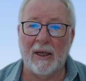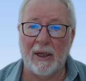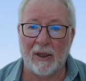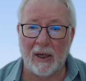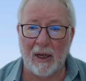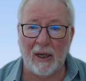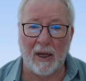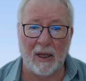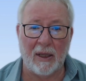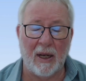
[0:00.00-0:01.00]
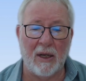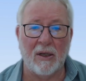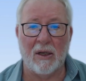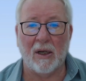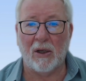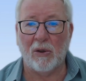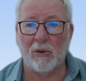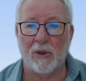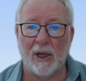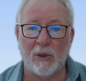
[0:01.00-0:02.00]
Okay, and then
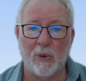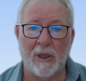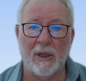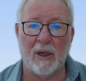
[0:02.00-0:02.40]
that one.